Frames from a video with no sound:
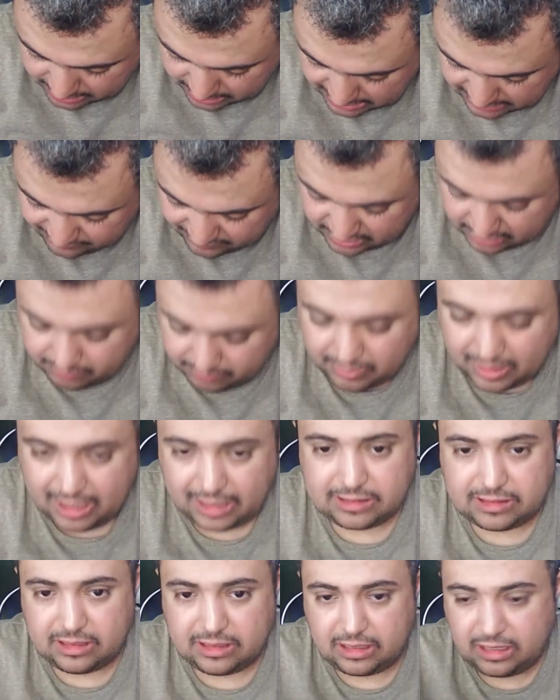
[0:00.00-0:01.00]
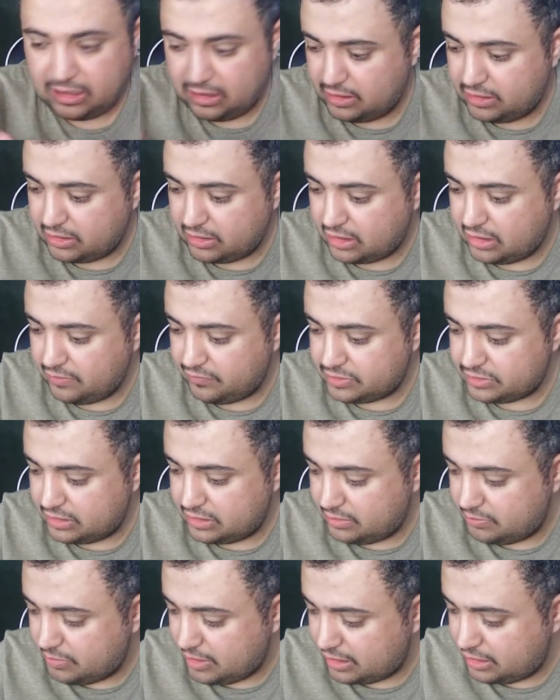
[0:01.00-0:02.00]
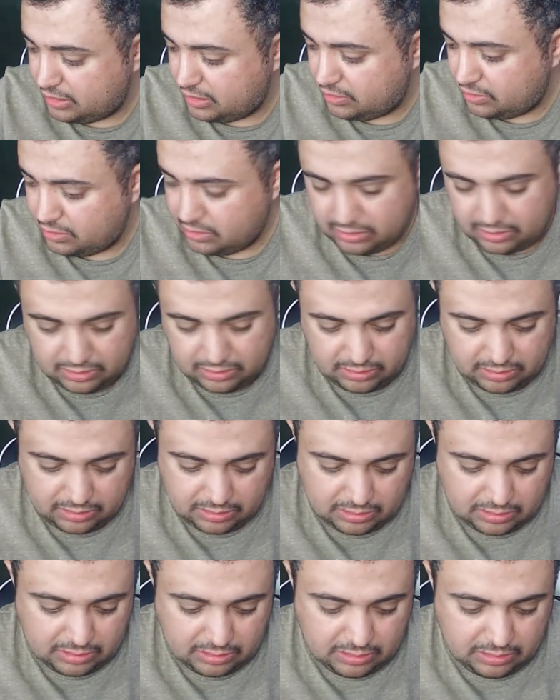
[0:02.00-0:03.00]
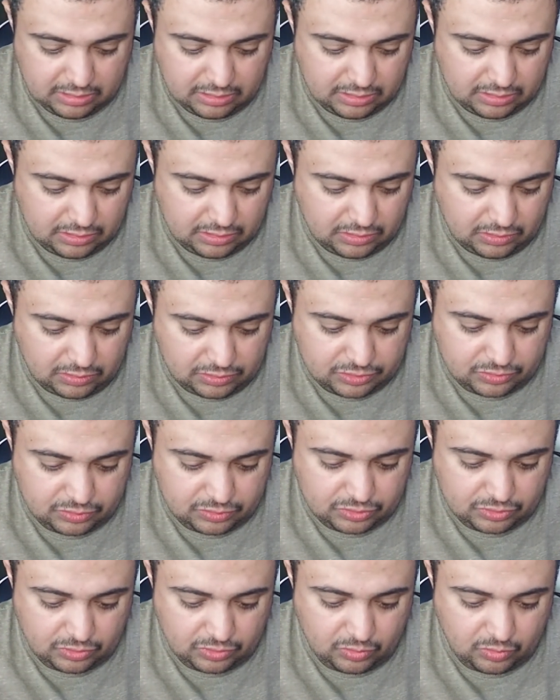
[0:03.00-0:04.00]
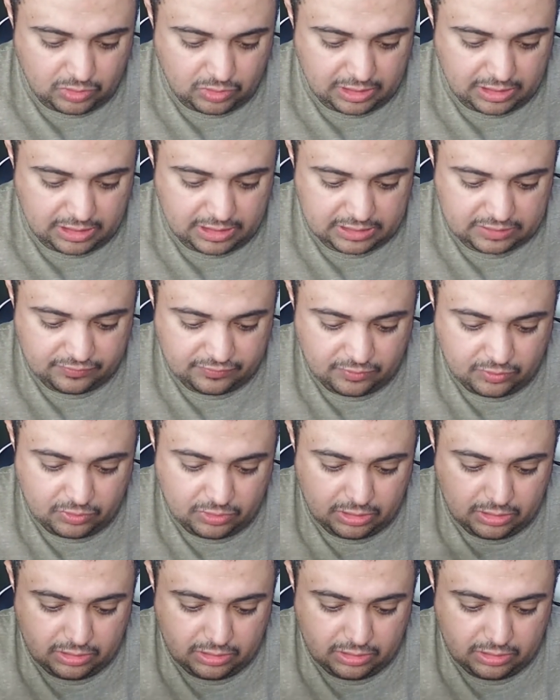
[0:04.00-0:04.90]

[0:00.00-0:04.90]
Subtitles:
even the backs, the covers, the back here, they also show you what it is for.